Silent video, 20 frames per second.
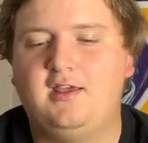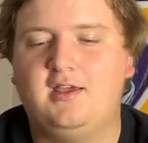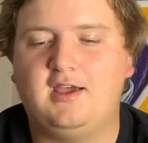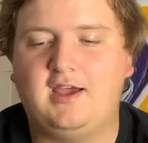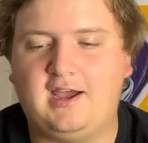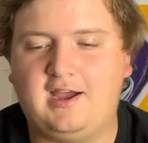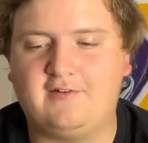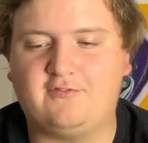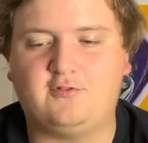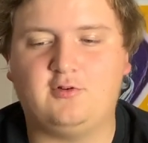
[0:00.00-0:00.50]

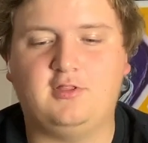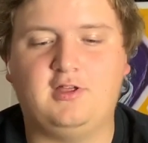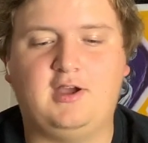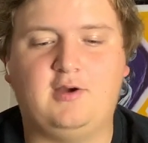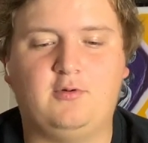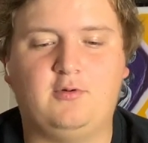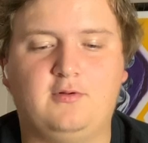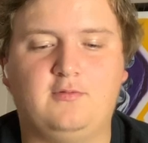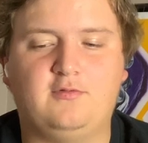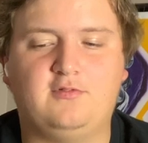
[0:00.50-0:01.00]
after that
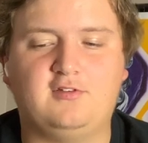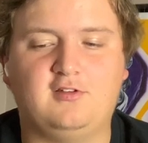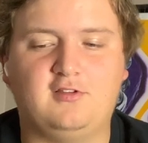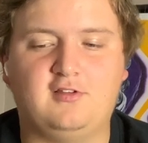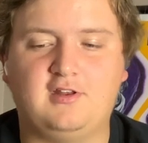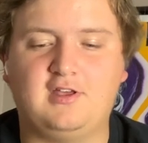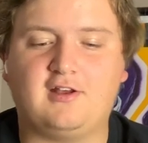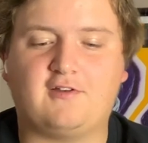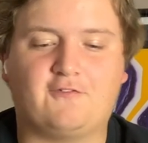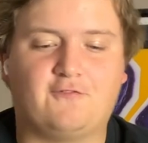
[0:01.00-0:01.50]
So the
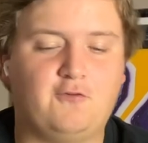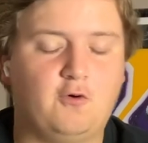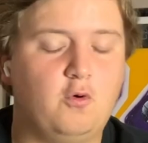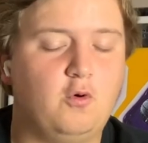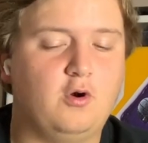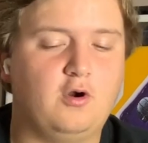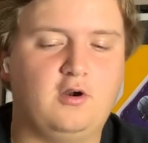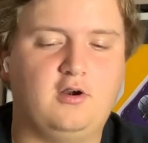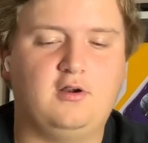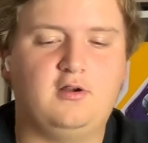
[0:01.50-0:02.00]
next
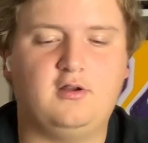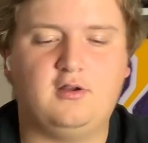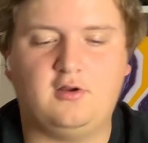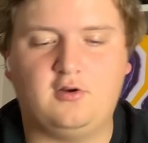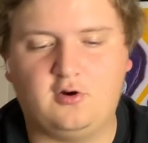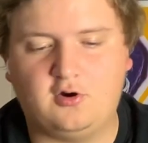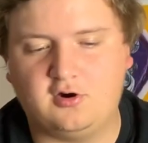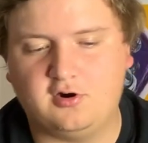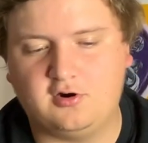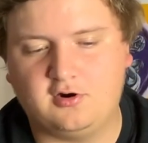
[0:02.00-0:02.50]
4
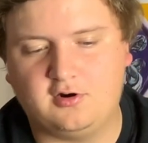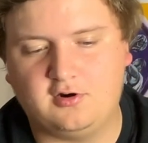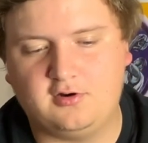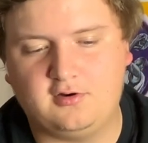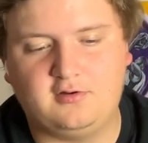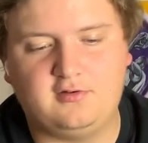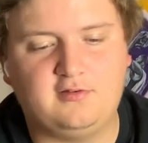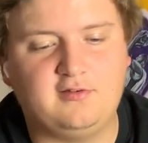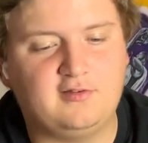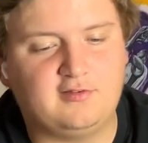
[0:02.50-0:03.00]

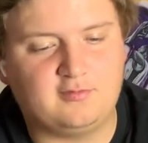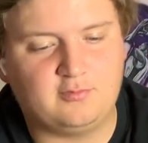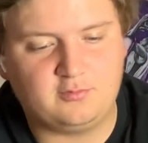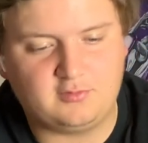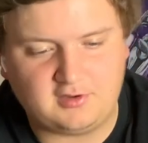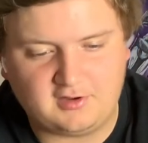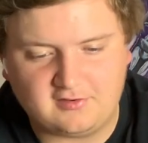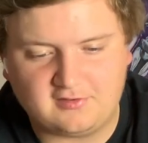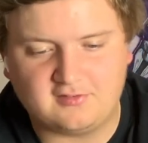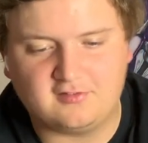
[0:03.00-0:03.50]
are some
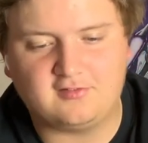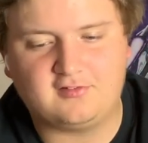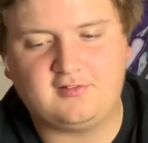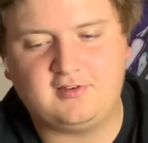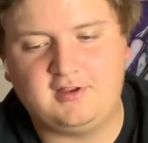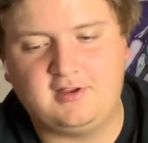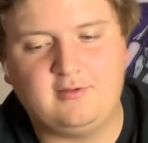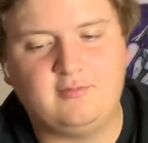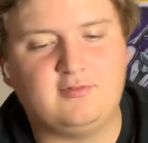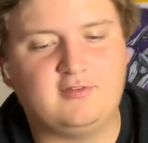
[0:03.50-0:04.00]
decent
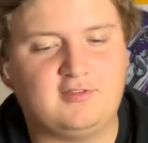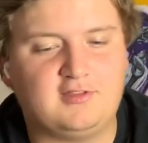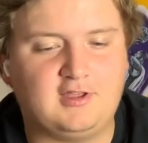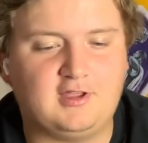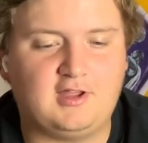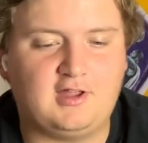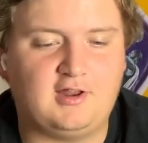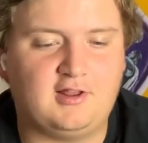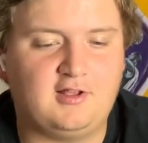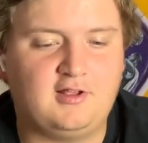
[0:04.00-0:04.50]
teams that they
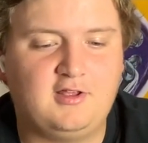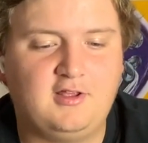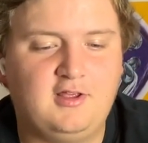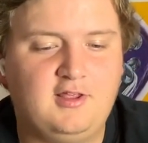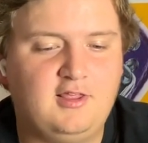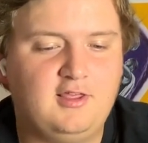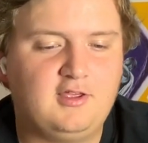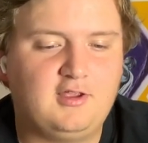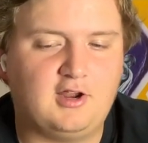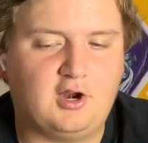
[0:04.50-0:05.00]
got
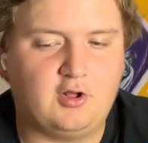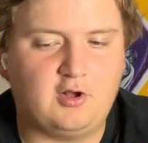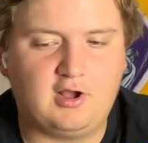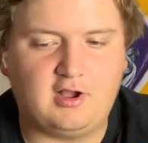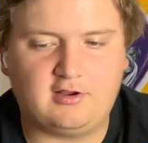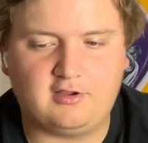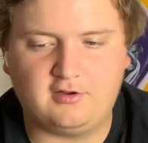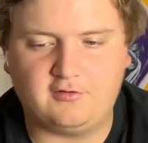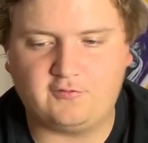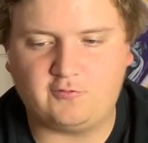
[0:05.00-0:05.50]
to
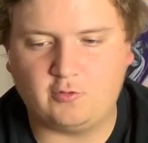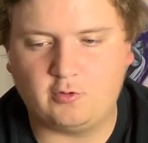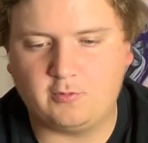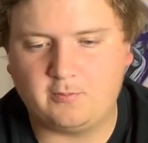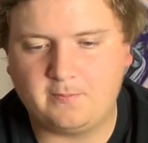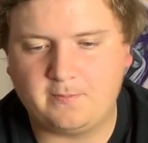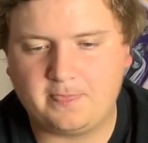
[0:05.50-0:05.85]
lock in for.